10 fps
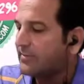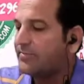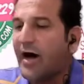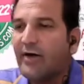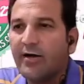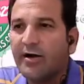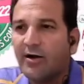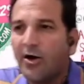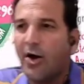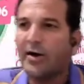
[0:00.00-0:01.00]
power
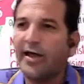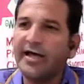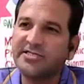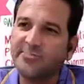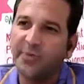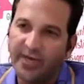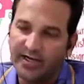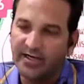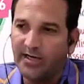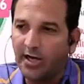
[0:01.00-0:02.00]
or
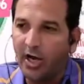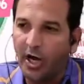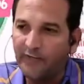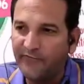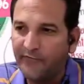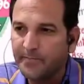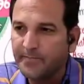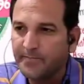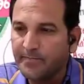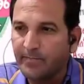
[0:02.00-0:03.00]
exponent of
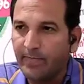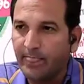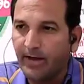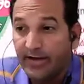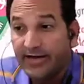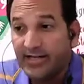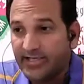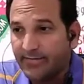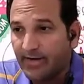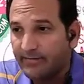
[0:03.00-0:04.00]
in
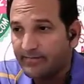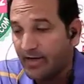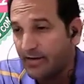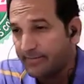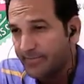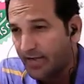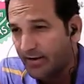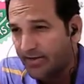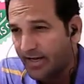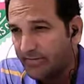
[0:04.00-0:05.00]
algebra. Yeah,
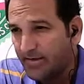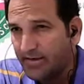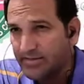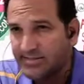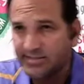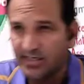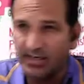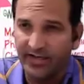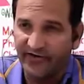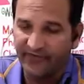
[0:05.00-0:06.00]
10 minutes
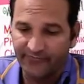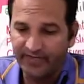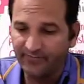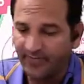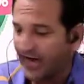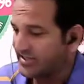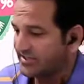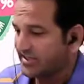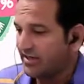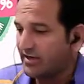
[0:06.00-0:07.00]
have been
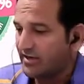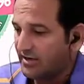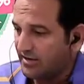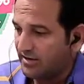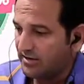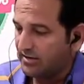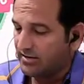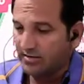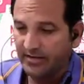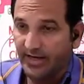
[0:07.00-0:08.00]
passed.
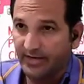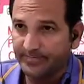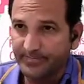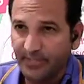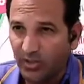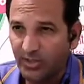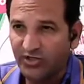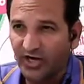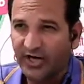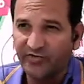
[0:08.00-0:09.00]
Yeah, I will
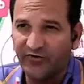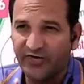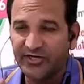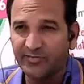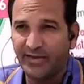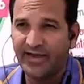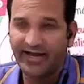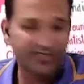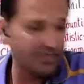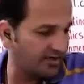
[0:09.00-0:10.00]
try to finish my
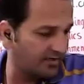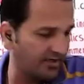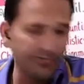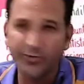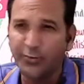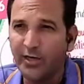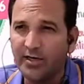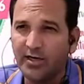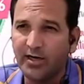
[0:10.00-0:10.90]
lecture in between